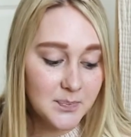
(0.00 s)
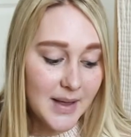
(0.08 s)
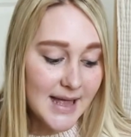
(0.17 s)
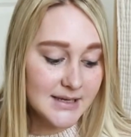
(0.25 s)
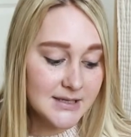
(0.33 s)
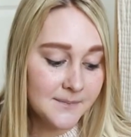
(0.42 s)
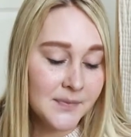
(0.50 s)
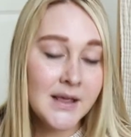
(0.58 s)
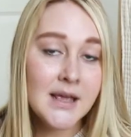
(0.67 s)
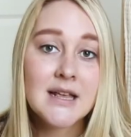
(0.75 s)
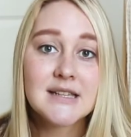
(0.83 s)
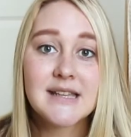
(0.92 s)
But
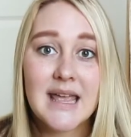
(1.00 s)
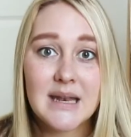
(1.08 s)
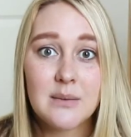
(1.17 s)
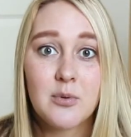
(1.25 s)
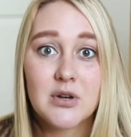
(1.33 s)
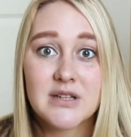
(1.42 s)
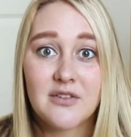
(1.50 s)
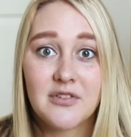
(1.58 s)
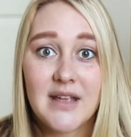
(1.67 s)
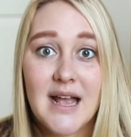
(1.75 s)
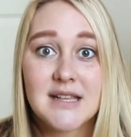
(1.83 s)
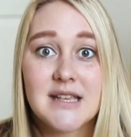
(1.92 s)
Scandiborn
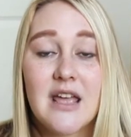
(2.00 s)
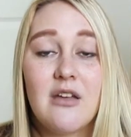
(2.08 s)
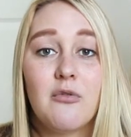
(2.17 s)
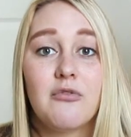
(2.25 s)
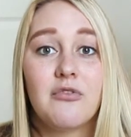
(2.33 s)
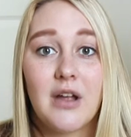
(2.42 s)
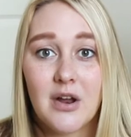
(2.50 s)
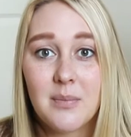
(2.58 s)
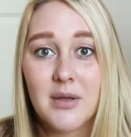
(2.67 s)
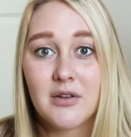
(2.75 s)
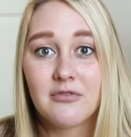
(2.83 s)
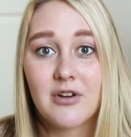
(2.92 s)
definitely has a very
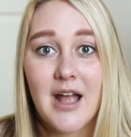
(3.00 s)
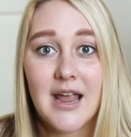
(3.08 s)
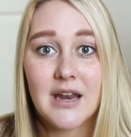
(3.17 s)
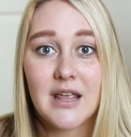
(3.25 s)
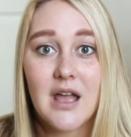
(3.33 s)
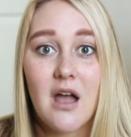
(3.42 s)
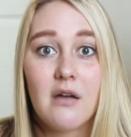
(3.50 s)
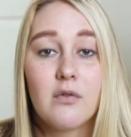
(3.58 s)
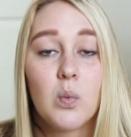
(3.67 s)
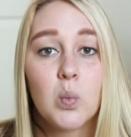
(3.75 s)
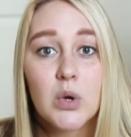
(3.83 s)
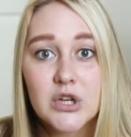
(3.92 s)
big variety of
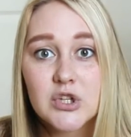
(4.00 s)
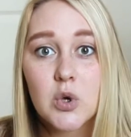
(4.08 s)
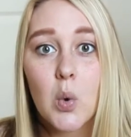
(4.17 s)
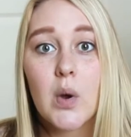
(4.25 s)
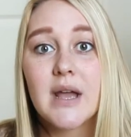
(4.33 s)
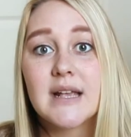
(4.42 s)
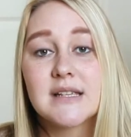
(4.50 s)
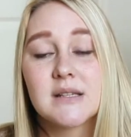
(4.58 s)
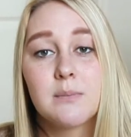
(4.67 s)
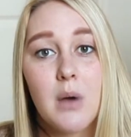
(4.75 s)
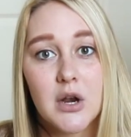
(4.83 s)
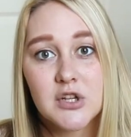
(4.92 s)
wood
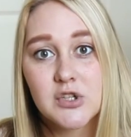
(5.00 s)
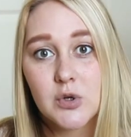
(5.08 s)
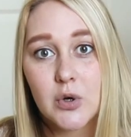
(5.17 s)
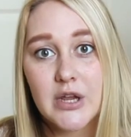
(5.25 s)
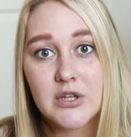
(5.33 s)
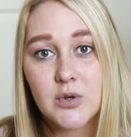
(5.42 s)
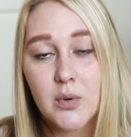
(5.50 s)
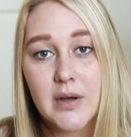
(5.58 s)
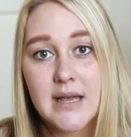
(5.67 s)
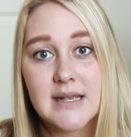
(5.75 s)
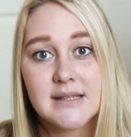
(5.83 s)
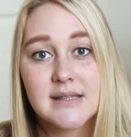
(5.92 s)
toys, Montessori
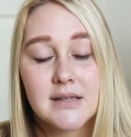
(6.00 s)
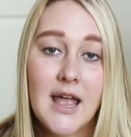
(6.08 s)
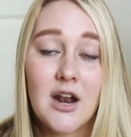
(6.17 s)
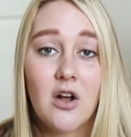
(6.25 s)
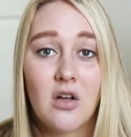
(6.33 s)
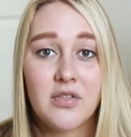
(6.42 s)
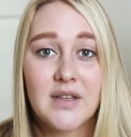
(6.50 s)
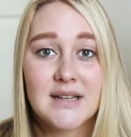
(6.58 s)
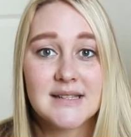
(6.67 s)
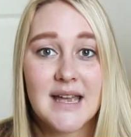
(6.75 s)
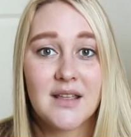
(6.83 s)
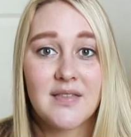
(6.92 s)
toys, and all
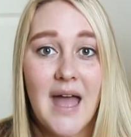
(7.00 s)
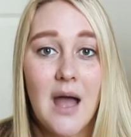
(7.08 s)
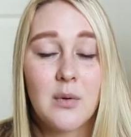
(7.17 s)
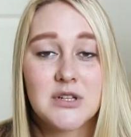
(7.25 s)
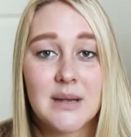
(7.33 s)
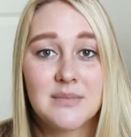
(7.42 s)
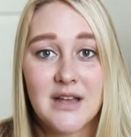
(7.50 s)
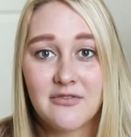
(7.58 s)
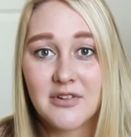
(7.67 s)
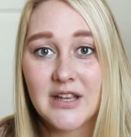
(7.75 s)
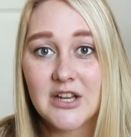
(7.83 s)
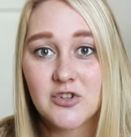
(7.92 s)
things like that, which I'm
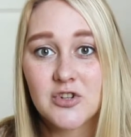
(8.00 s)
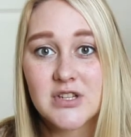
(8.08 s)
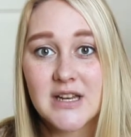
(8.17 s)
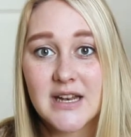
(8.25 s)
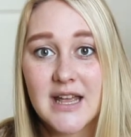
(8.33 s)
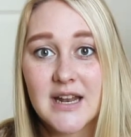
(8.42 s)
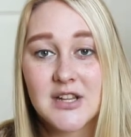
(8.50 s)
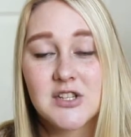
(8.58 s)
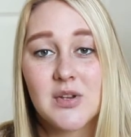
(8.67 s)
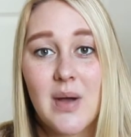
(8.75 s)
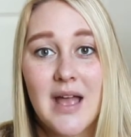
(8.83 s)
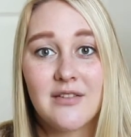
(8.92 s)
definitely interested in.
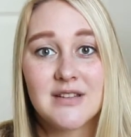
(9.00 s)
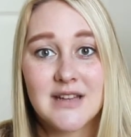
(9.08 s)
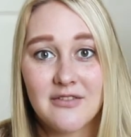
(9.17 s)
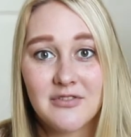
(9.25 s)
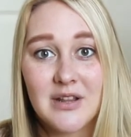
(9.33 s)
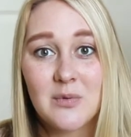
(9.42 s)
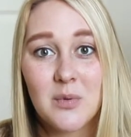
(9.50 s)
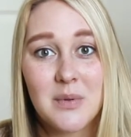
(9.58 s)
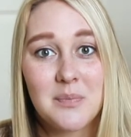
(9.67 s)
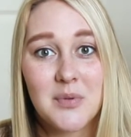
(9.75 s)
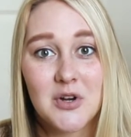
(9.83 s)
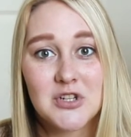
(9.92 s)
So I definitely will
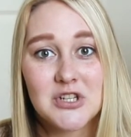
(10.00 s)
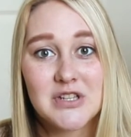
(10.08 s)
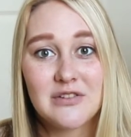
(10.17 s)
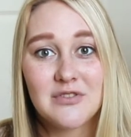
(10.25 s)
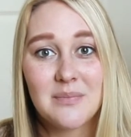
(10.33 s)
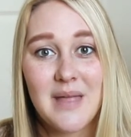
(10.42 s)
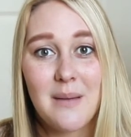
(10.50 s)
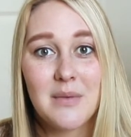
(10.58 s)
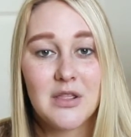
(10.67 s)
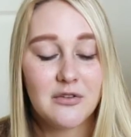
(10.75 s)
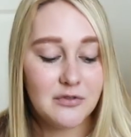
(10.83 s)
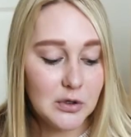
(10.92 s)
be purchasing from them
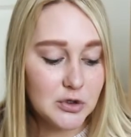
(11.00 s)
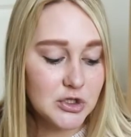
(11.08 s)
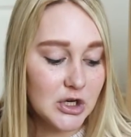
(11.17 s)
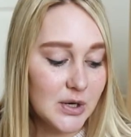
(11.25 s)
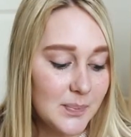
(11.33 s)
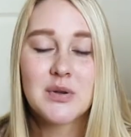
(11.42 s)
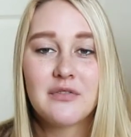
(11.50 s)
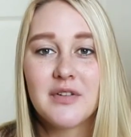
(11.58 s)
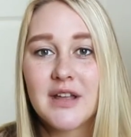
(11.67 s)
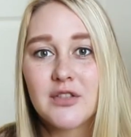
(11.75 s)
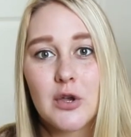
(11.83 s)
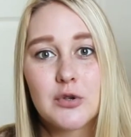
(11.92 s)
in the future. So I
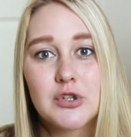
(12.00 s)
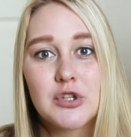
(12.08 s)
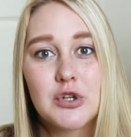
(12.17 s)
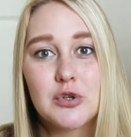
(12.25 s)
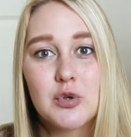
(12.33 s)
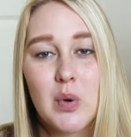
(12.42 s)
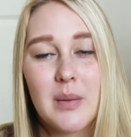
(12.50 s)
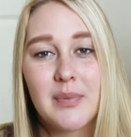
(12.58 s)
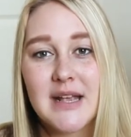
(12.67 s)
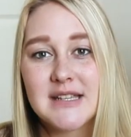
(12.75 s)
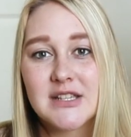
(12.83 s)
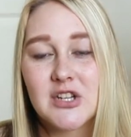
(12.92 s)
feel like those two toy
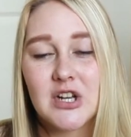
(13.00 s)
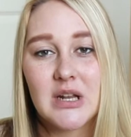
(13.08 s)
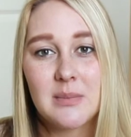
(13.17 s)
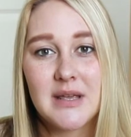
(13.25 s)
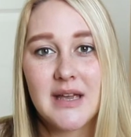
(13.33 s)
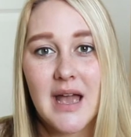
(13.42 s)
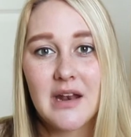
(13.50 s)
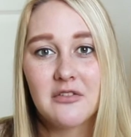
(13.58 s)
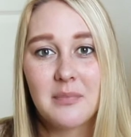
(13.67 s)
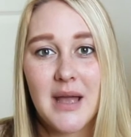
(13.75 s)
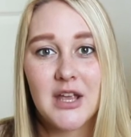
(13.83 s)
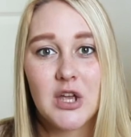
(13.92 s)
places are gonna be kind
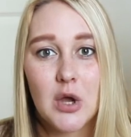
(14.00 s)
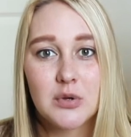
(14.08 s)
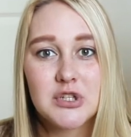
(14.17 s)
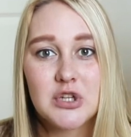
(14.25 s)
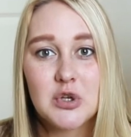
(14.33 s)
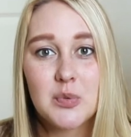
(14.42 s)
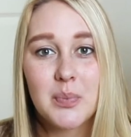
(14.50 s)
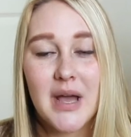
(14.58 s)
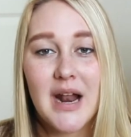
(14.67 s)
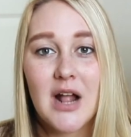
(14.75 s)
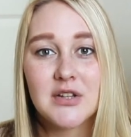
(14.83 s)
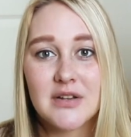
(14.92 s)
of my go-to,
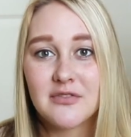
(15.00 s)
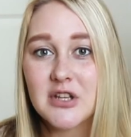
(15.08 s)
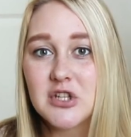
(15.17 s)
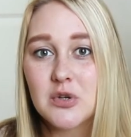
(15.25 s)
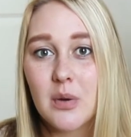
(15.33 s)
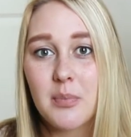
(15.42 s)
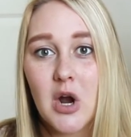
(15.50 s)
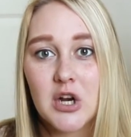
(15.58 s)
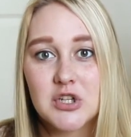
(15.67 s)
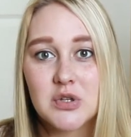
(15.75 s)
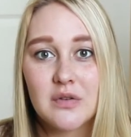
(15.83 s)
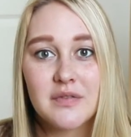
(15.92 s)
but I'll definitely do a
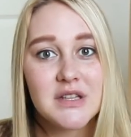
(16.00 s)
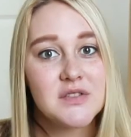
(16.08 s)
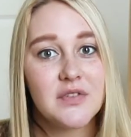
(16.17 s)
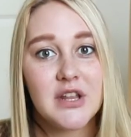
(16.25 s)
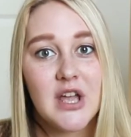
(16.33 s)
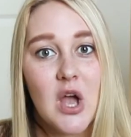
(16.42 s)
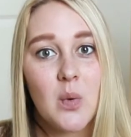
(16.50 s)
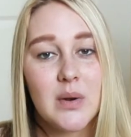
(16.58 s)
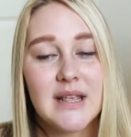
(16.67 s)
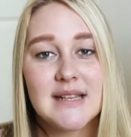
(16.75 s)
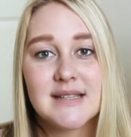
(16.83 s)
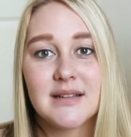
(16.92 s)
part 2 of this video
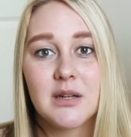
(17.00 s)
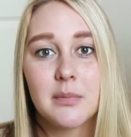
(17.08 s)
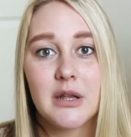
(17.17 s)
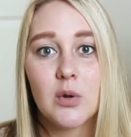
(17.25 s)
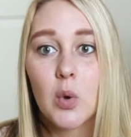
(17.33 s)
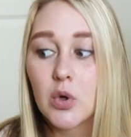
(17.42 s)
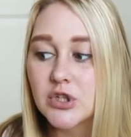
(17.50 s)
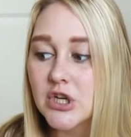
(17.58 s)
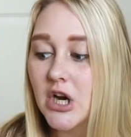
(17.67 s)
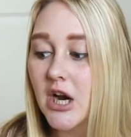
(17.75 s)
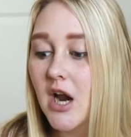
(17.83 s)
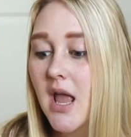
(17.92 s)
when he's a little bit
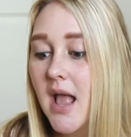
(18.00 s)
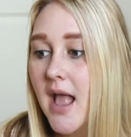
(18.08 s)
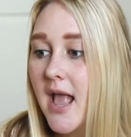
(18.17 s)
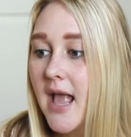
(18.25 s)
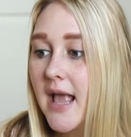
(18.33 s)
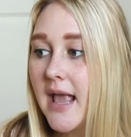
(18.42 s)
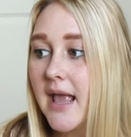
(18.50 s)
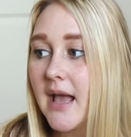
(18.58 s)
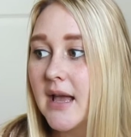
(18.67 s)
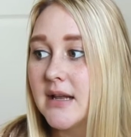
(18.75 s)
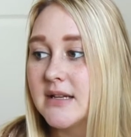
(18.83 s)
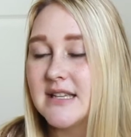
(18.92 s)
older
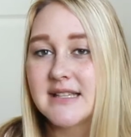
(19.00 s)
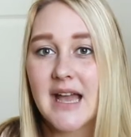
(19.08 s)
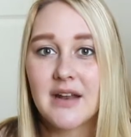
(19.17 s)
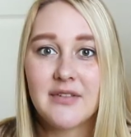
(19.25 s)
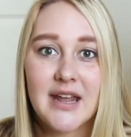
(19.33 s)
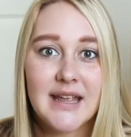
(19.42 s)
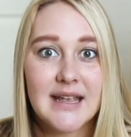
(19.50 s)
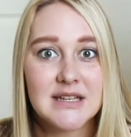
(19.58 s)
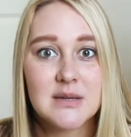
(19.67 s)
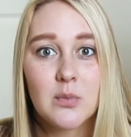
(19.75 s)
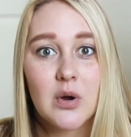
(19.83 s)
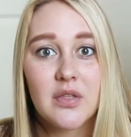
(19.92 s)
and he's kind of getting
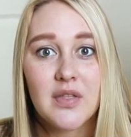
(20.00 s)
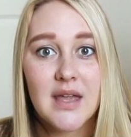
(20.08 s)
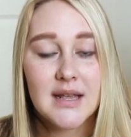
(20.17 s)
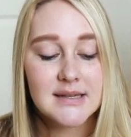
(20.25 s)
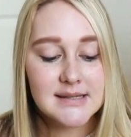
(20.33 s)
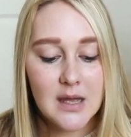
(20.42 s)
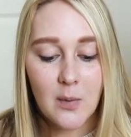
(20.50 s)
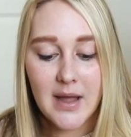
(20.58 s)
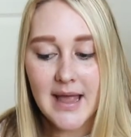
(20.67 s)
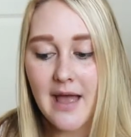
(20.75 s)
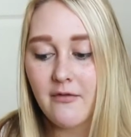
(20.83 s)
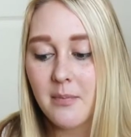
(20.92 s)
into more things. That
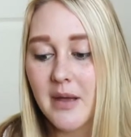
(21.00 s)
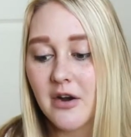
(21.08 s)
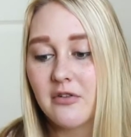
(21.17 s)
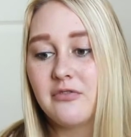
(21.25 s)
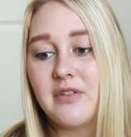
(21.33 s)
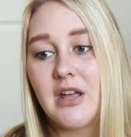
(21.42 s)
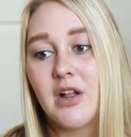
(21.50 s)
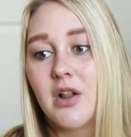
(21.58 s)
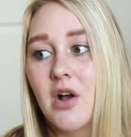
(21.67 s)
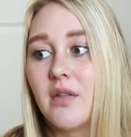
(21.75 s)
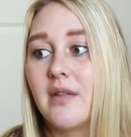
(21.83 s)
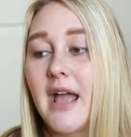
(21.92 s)
way I have a better feel
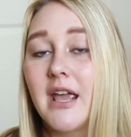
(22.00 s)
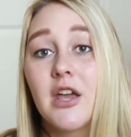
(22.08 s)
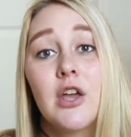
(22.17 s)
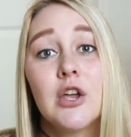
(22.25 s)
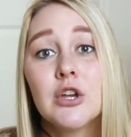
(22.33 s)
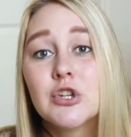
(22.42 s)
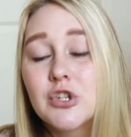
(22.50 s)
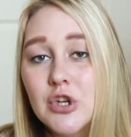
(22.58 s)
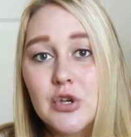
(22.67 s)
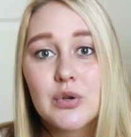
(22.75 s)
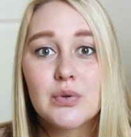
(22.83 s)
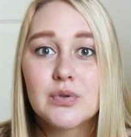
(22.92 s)
on like
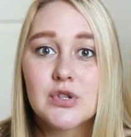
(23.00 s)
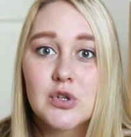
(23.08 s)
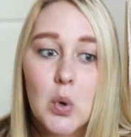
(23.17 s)
shoes,